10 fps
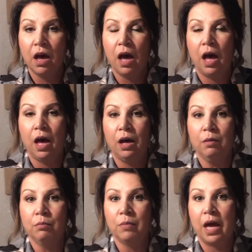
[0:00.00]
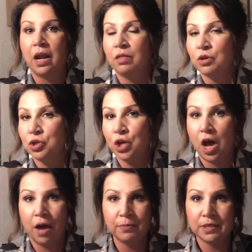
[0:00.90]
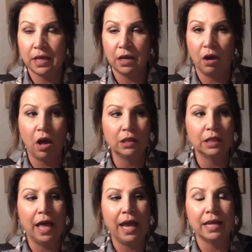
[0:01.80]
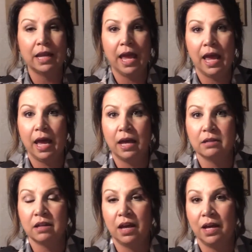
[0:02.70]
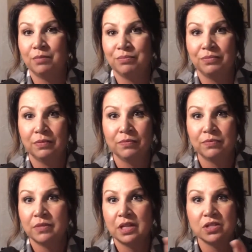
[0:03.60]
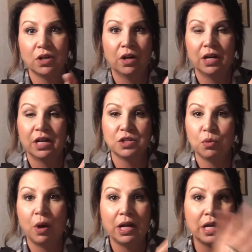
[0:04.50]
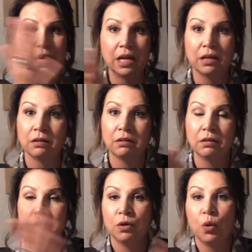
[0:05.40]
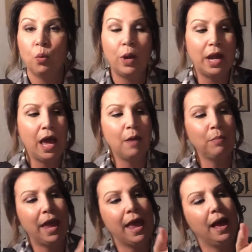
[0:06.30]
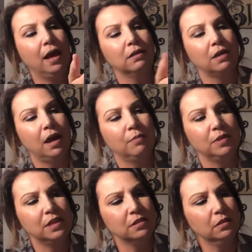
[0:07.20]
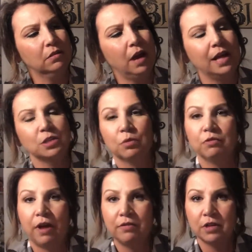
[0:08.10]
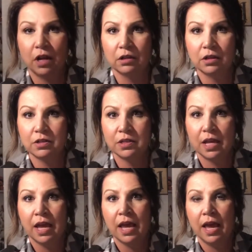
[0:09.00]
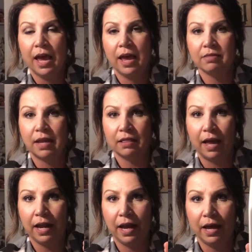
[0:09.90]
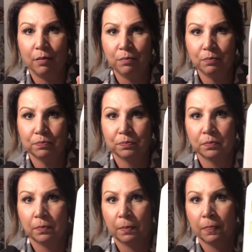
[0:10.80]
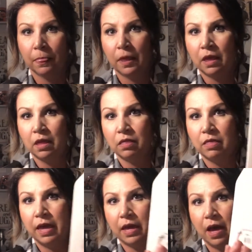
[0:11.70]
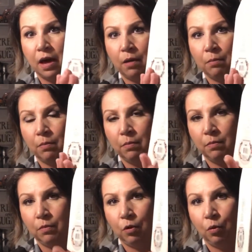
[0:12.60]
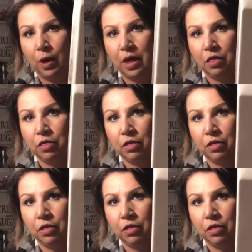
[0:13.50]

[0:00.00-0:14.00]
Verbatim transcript: um, at other shops and online, and um, they started at 20 and went up. And um, these little guys were $5, and they light up. They come with